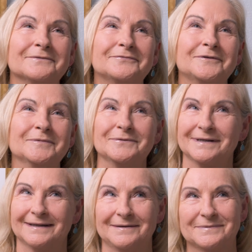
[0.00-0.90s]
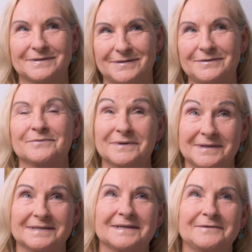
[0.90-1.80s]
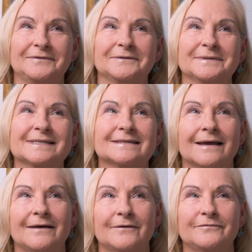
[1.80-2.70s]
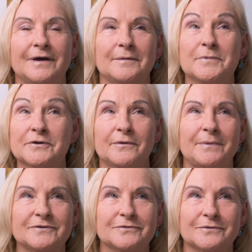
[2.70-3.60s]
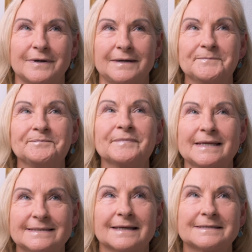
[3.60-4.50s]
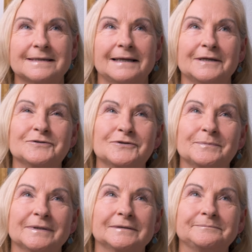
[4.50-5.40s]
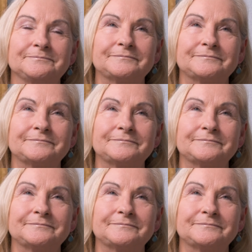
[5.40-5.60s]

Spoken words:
full moon eclipse too, with this influence of Mercury retrograde sextiling Jupiter.